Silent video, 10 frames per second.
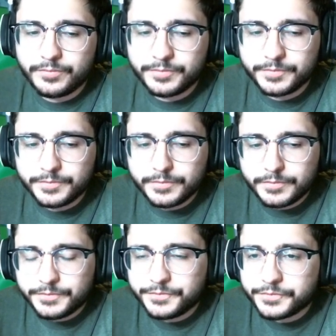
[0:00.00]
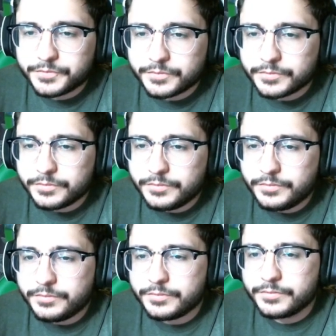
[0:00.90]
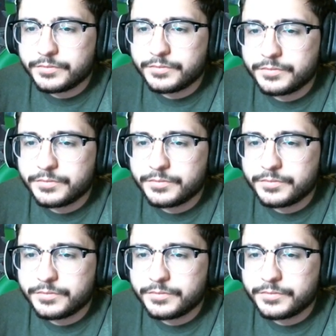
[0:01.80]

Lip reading: [no speech]